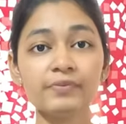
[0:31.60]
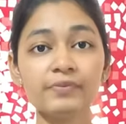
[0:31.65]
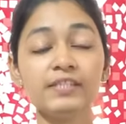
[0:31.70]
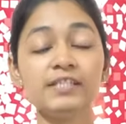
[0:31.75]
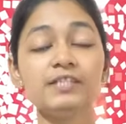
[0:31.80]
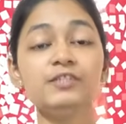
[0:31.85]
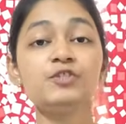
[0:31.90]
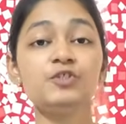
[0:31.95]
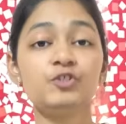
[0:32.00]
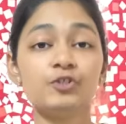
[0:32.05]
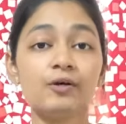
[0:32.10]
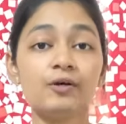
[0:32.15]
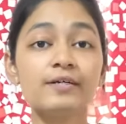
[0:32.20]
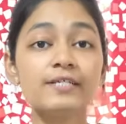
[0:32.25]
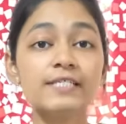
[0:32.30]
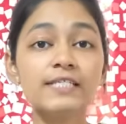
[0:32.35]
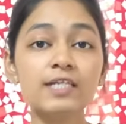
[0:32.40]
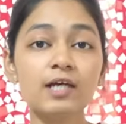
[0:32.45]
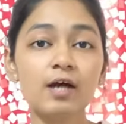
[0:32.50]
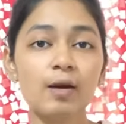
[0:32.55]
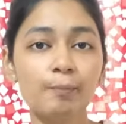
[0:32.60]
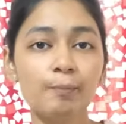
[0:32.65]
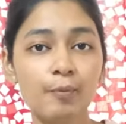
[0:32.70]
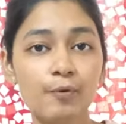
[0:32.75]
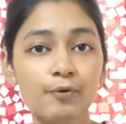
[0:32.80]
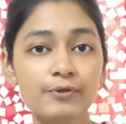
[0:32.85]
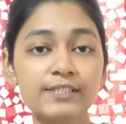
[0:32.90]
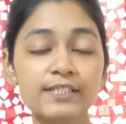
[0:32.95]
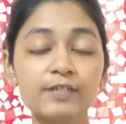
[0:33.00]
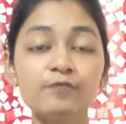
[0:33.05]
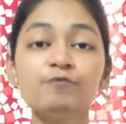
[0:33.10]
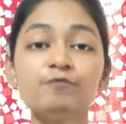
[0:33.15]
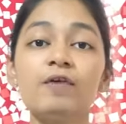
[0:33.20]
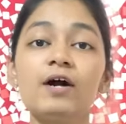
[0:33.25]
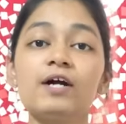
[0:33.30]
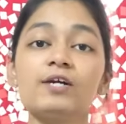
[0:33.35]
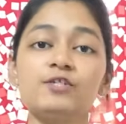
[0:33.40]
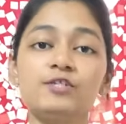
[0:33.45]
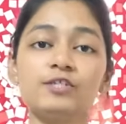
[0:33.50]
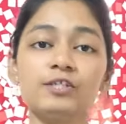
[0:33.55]
the just opposite
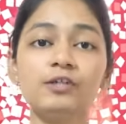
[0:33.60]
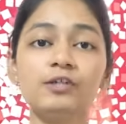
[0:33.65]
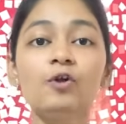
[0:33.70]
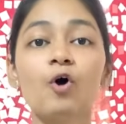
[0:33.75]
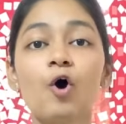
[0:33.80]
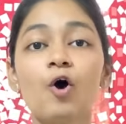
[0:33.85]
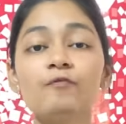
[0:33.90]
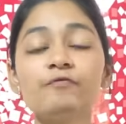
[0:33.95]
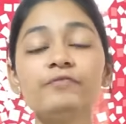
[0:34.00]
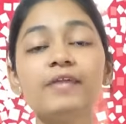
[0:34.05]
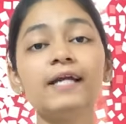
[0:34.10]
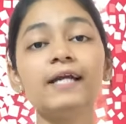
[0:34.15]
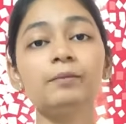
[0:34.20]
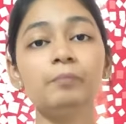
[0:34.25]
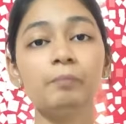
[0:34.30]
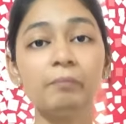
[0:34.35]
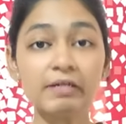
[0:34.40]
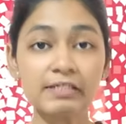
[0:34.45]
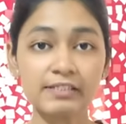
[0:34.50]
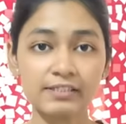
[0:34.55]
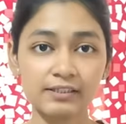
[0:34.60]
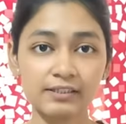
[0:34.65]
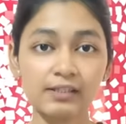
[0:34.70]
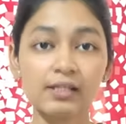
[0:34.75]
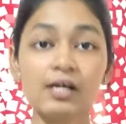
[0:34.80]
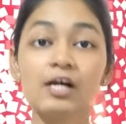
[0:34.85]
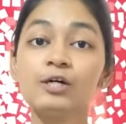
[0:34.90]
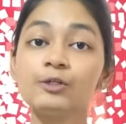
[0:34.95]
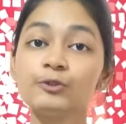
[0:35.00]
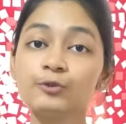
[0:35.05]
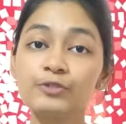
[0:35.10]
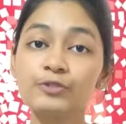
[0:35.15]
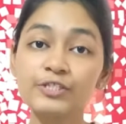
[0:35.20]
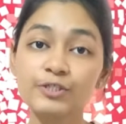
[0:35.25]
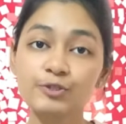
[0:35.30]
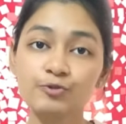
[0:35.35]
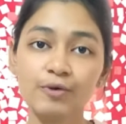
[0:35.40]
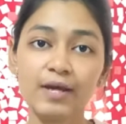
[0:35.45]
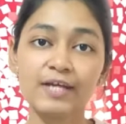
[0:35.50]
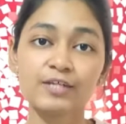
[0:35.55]
function of that muscle to
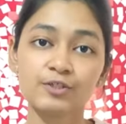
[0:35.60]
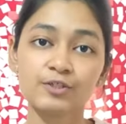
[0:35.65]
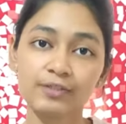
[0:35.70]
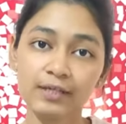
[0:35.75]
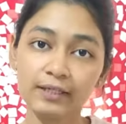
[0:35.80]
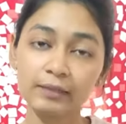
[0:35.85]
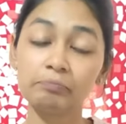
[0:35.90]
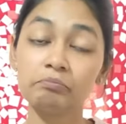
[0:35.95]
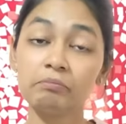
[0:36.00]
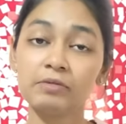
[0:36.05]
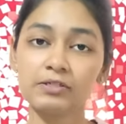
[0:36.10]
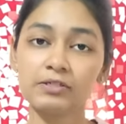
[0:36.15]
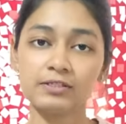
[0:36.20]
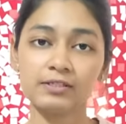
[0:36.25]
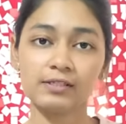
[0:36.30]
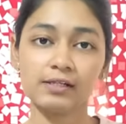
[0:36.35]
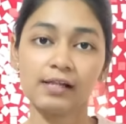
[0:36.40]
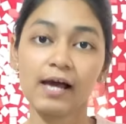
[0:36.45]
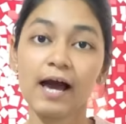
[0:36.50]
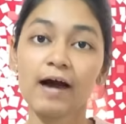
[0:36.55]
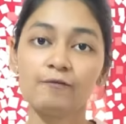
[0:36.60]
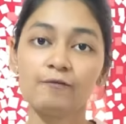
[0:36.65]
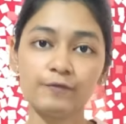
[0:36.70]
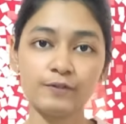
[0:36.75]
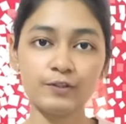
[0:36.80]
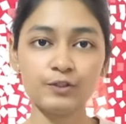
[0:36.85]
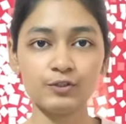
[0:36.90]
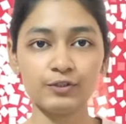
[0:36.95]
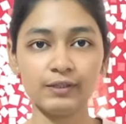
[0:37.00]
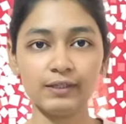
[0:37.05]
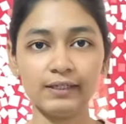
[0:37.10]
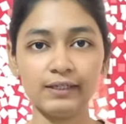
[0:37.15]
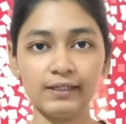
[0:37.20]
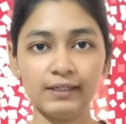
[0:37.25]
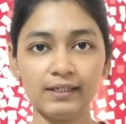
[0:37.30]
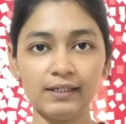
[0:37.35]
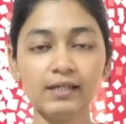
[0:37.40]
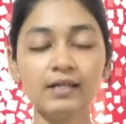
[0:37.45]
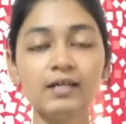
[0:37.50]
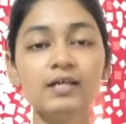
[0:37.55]
stretch that muscle
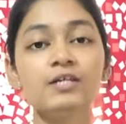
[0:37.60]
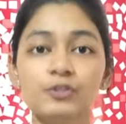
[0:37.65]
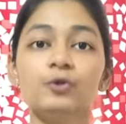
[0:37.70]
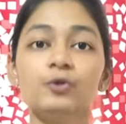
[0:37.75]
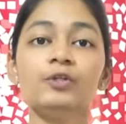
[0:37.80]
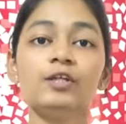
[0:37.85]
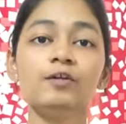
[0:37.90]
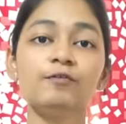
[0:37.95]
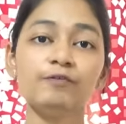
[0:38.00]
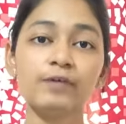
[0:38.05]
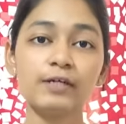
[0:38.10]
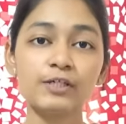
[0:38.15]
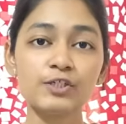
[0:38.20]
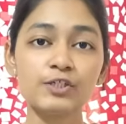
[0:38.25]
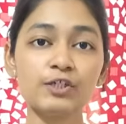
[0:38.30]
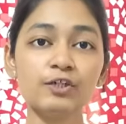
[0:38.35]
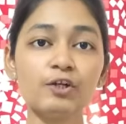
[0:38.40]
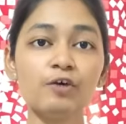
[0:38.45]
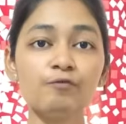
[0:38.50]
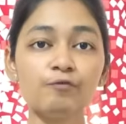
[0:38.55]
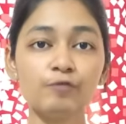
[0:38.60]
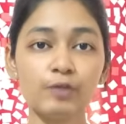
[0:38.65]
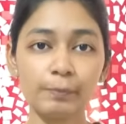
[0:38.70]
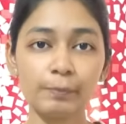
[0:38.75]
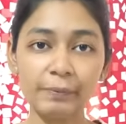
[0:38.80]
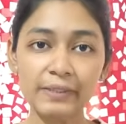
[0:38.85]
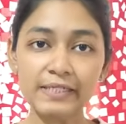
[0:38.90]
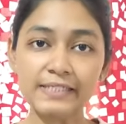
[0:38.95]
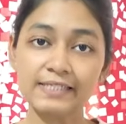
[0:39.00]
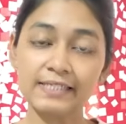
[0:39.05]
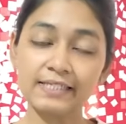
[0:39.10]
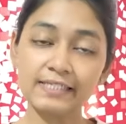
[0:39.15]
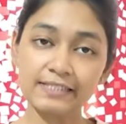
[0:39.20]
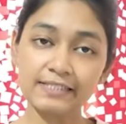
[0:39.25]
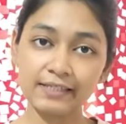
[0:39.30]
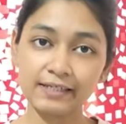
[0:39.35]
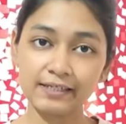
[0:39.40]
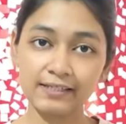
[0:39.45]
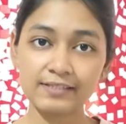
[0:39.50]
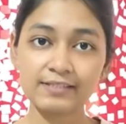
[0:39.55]
efficiently. So the function of trapezius
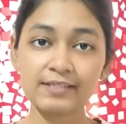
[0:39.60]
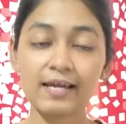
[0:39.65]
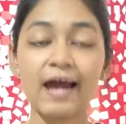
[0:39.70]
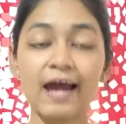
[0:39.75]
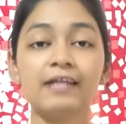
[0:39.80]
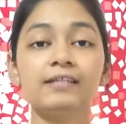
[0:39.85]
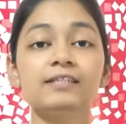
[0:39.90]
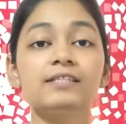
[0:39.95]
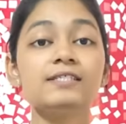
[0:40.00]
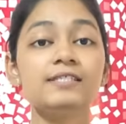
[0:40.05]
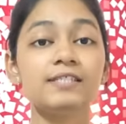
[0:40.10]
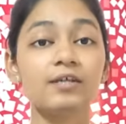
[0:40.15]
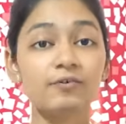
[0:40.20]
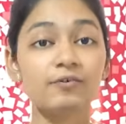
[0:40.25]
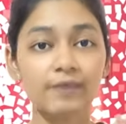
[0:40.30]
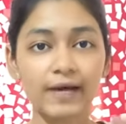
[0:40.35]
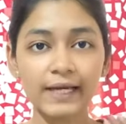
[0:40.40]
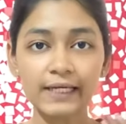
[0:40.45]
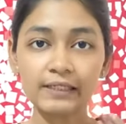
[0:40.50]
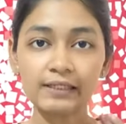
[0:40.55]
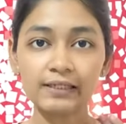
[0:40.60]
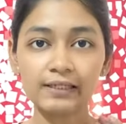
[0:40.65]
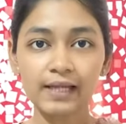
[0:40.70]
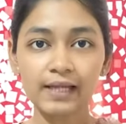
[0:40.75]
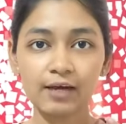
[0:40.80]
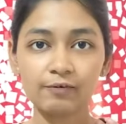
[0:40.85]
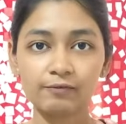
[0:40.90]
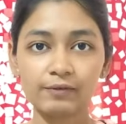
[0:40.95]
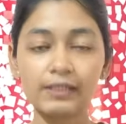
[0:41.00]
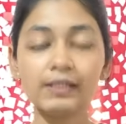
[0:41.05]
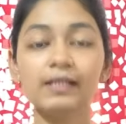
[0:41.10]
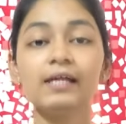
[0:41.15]
is at the cervical level,